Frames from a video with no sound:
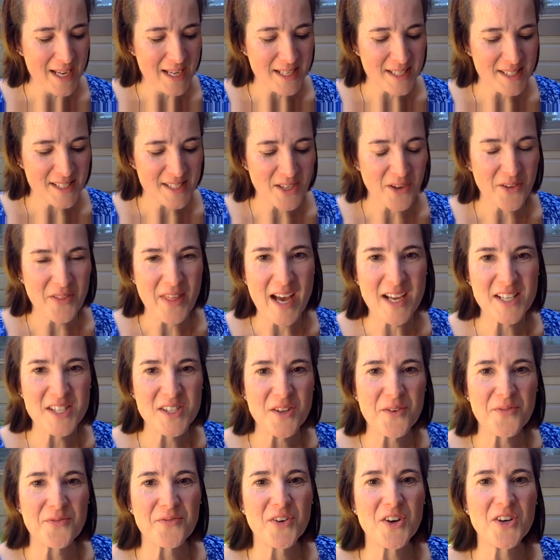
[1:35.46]
So
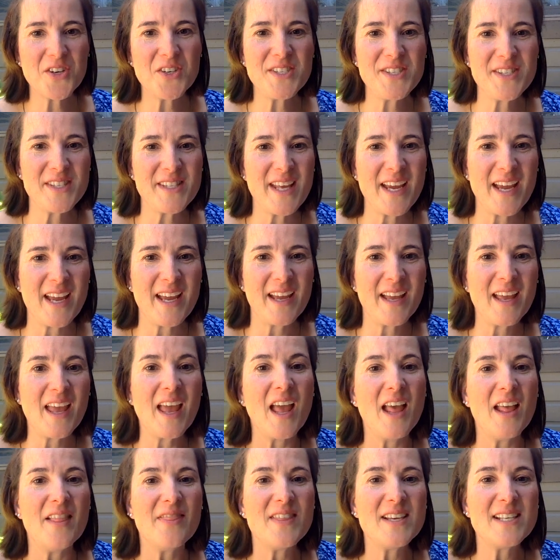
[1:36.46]
that's the first thing.
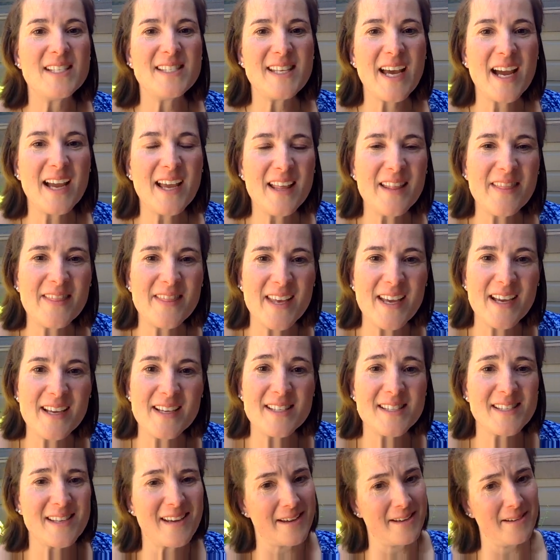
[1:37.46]
The second thing
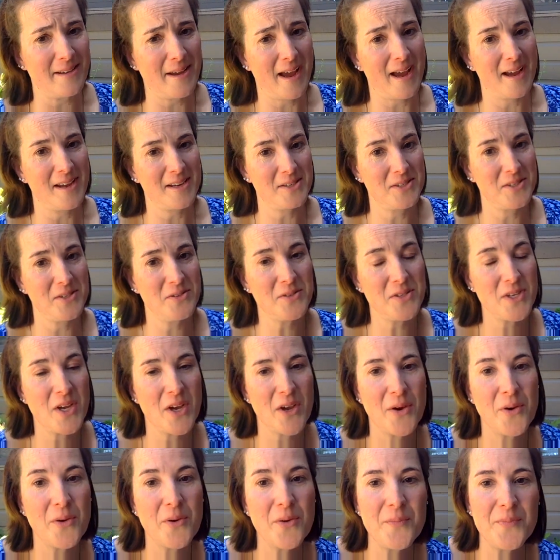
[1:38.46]
is, as you
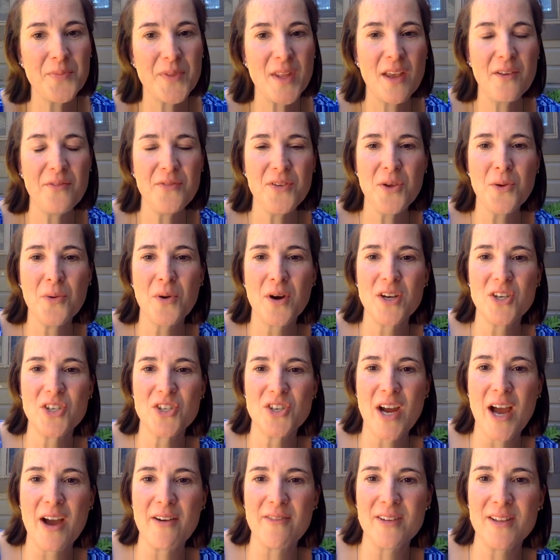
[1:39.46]
know, if you are
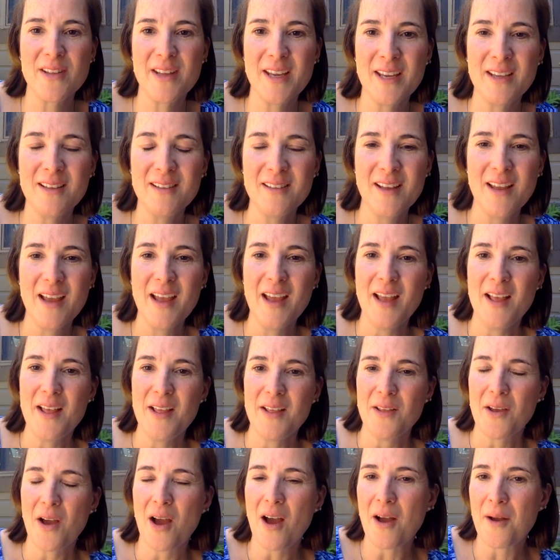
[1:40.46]
traveling
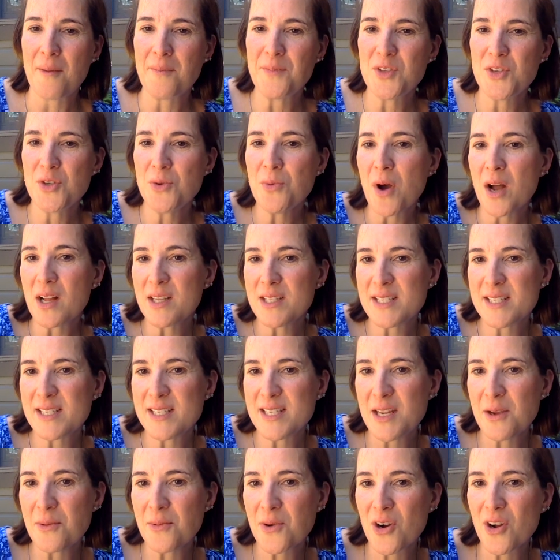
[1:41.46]
to Walt
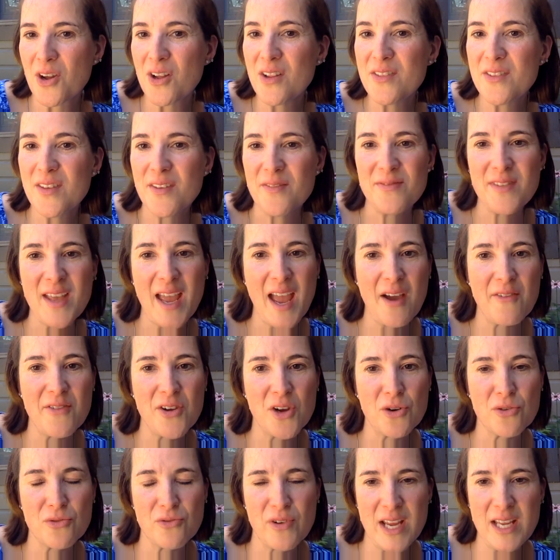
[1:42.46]
Disney World, they have
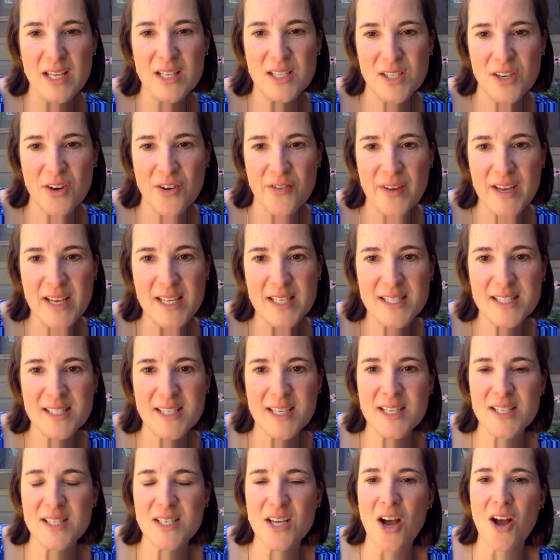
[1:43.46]
a great
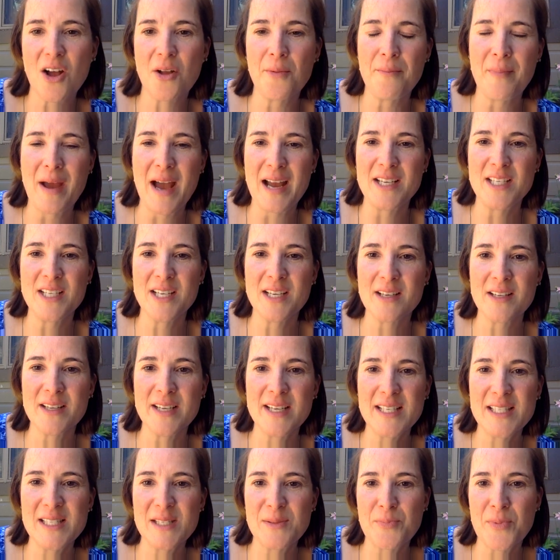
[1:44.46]
service. It's called Magical
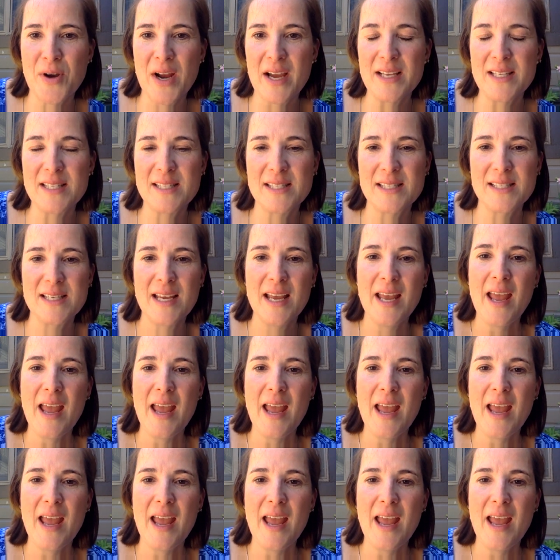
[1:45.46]
Express.